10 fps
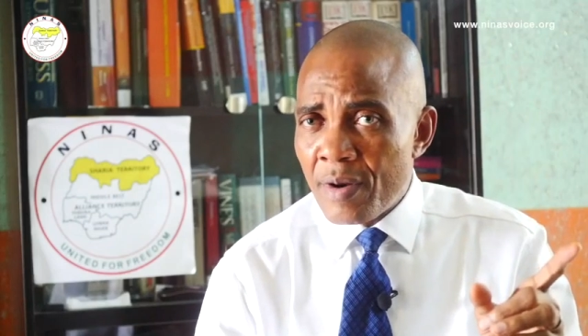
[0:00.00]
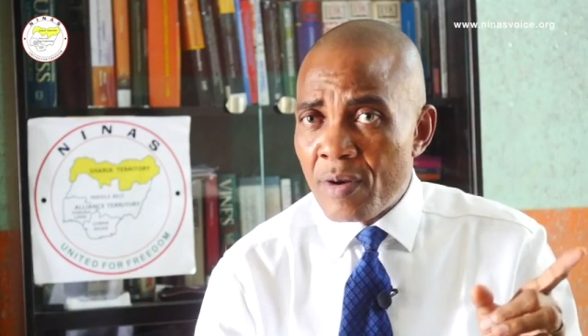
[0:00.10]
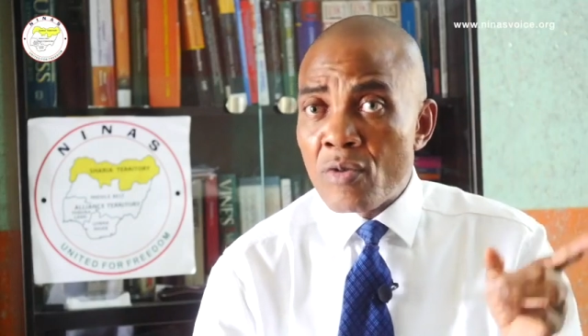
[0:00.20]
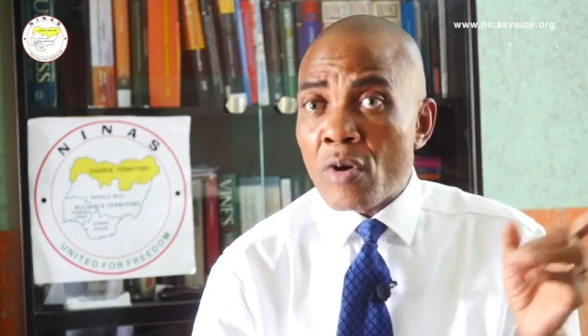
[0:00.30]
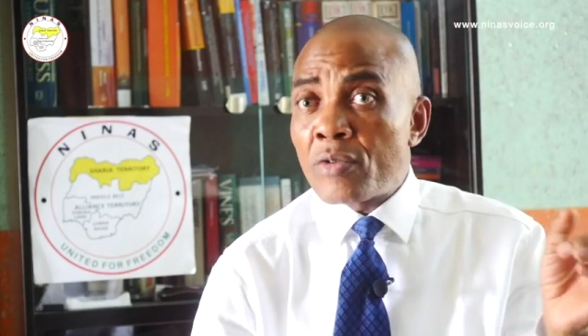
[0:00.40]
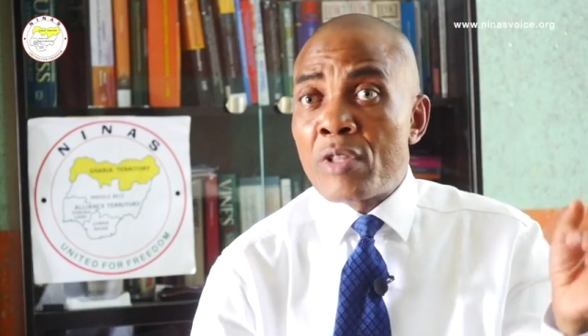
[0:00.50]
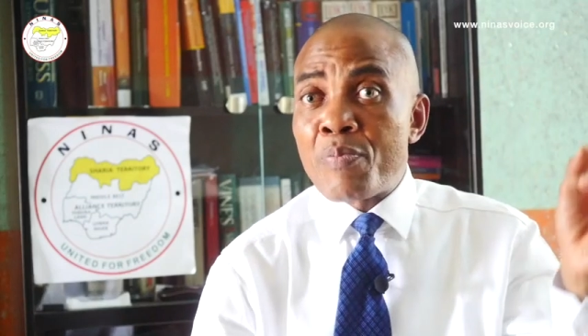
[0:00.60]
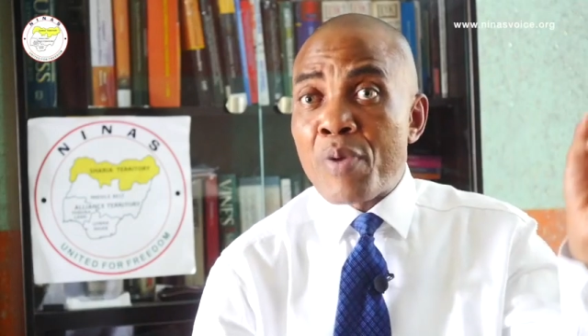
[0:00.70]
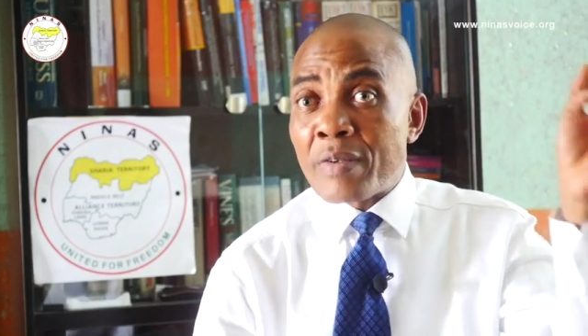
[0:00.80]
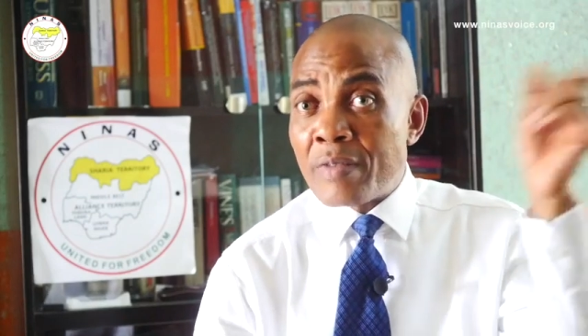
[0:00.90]
not the
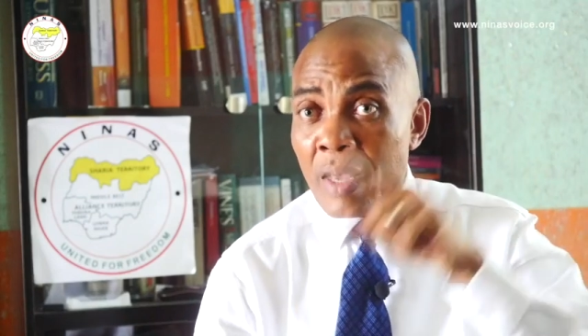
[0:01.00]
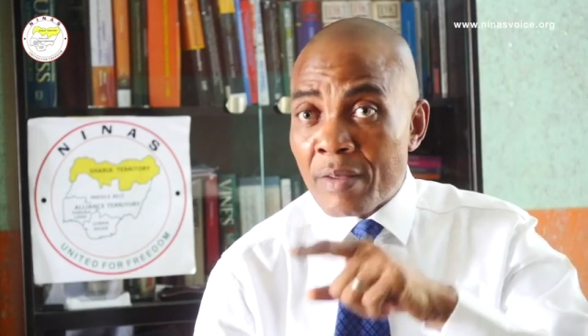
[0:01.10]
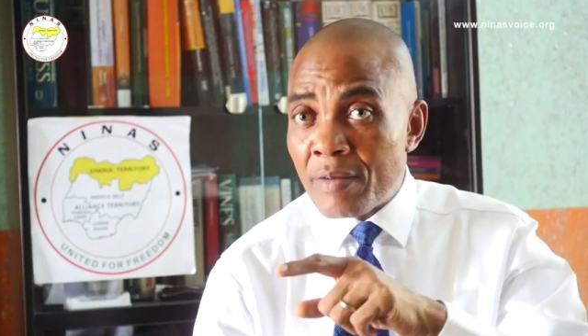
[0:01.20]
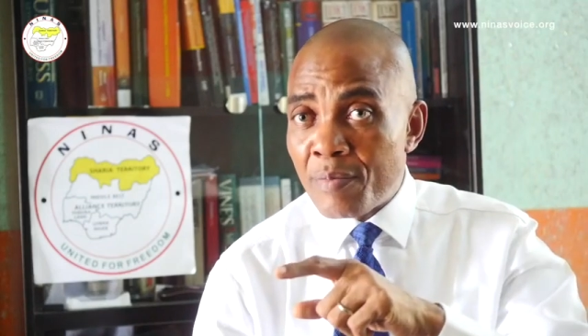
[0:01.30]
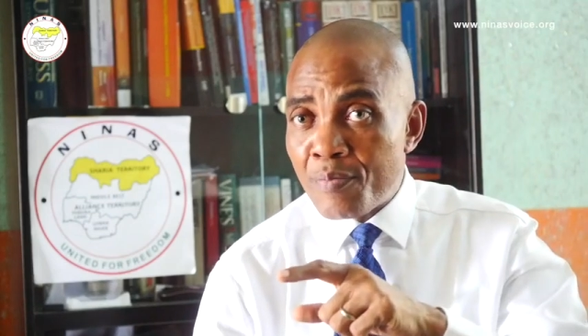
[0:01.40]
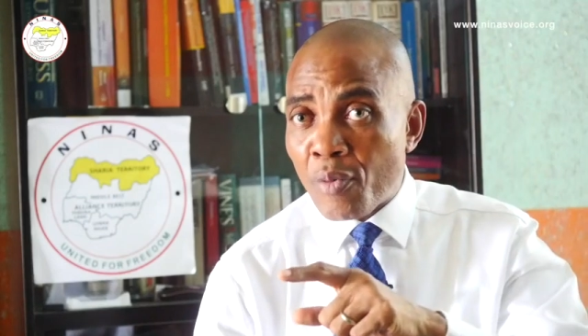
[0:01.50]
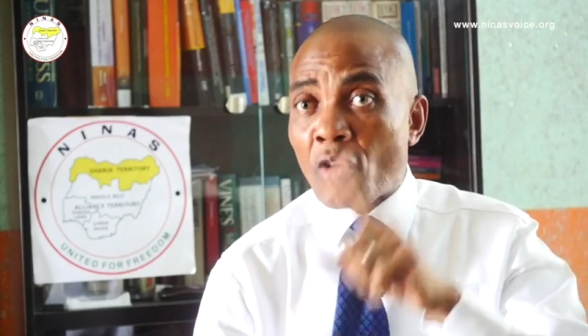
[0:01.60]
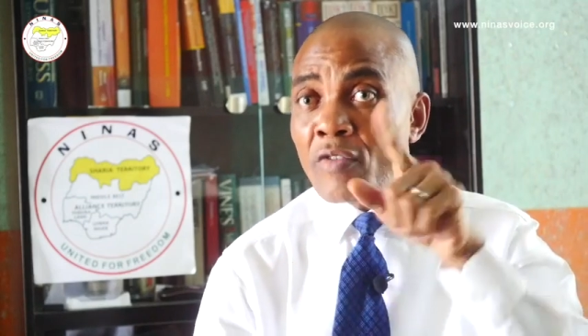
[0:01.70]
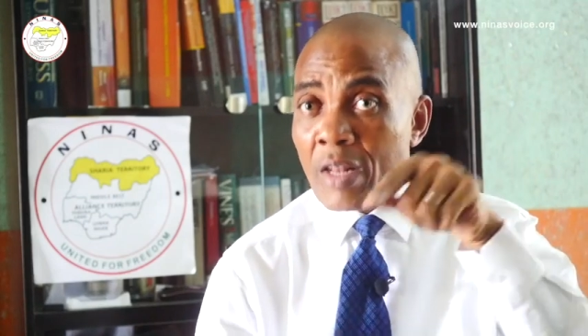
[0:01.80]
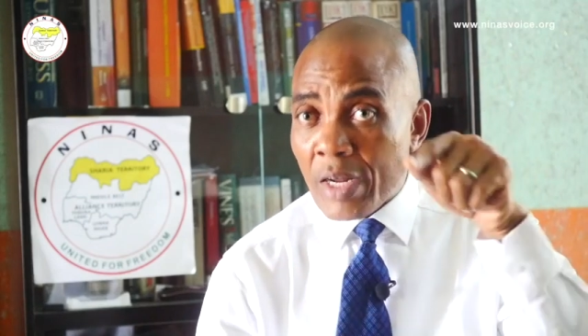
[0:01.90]
president
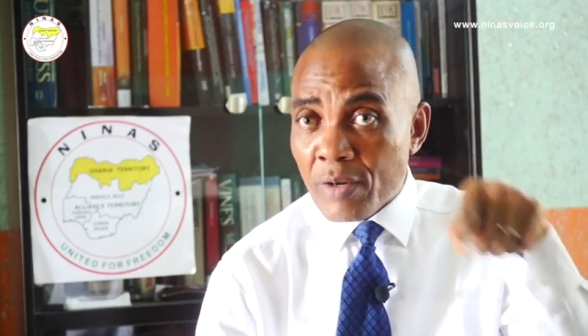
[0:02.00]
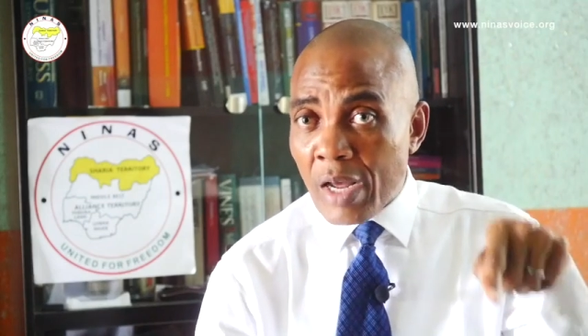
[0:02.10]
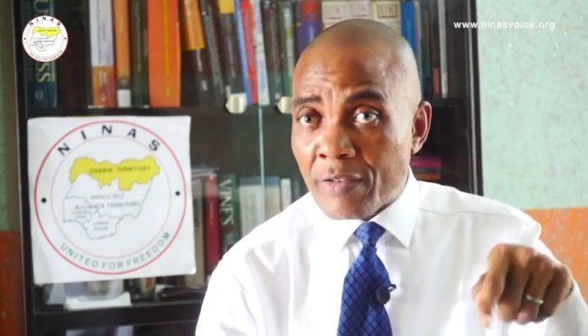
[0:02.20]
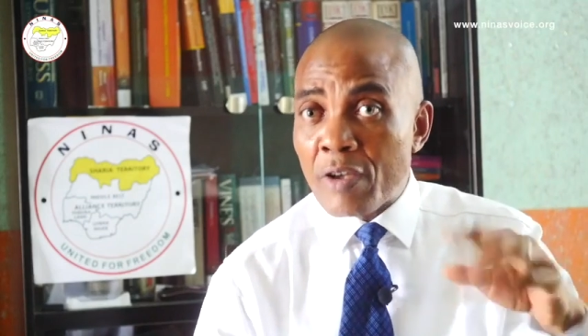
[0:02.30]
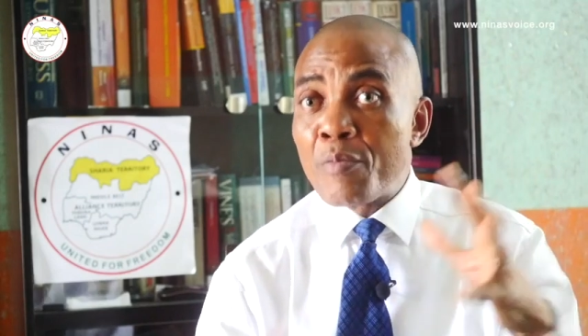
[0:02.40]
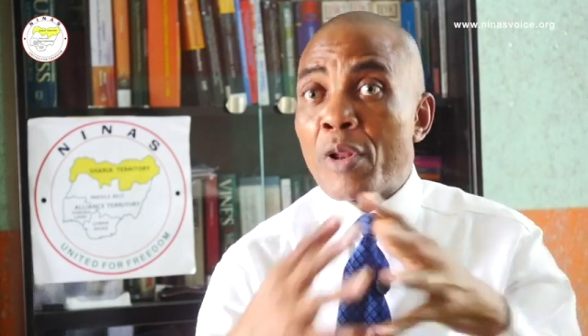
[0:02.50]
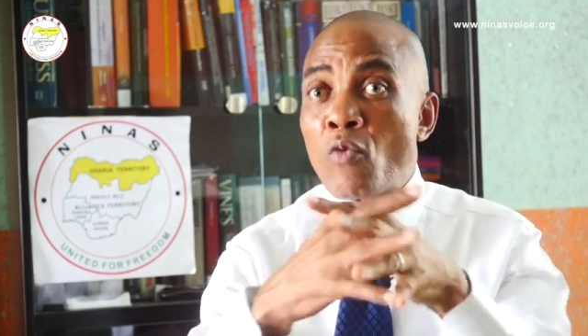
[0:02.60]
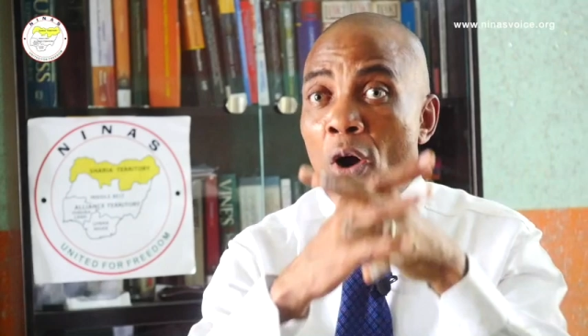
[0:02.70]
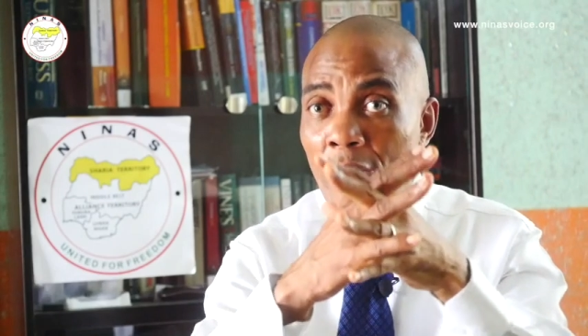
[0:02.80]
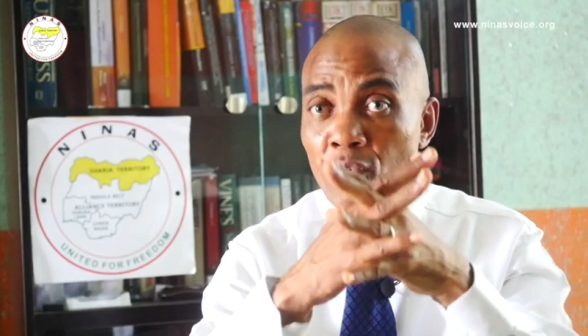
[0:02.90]
plus the National Assembly
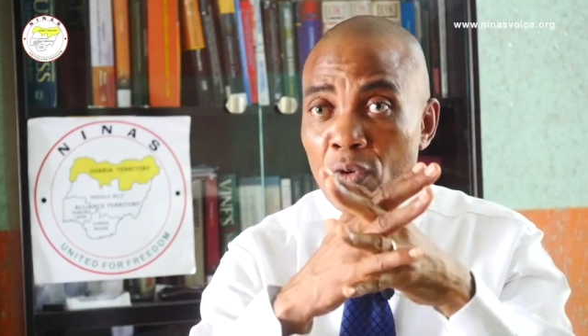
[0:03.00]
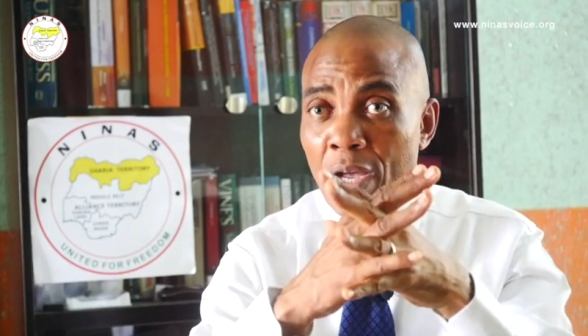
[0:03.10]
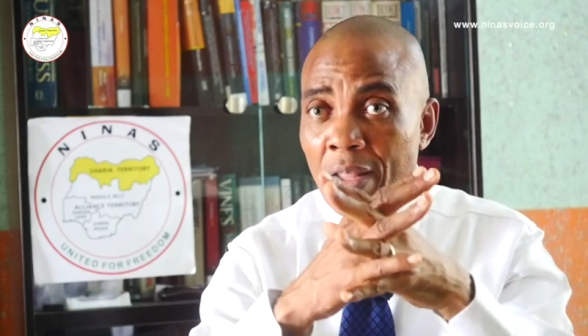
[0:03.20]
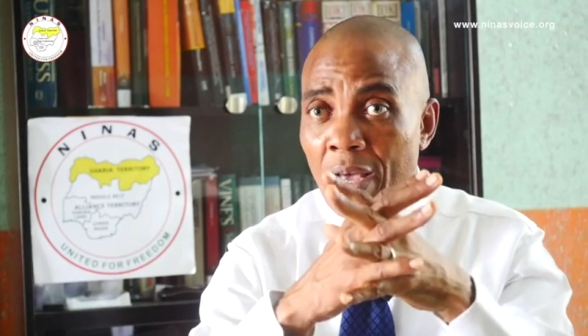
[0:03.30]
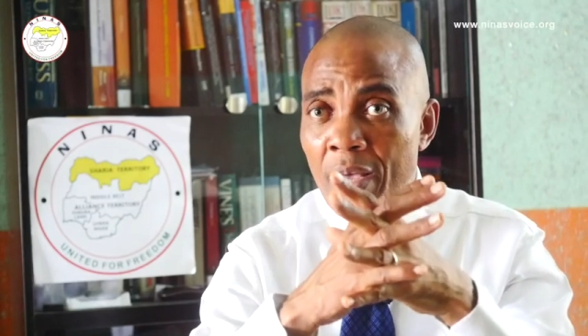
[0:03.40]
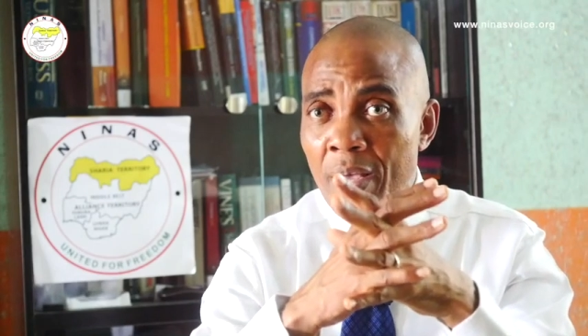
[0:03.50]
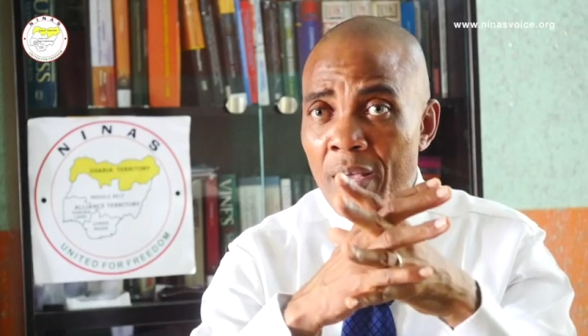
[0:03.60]
working together,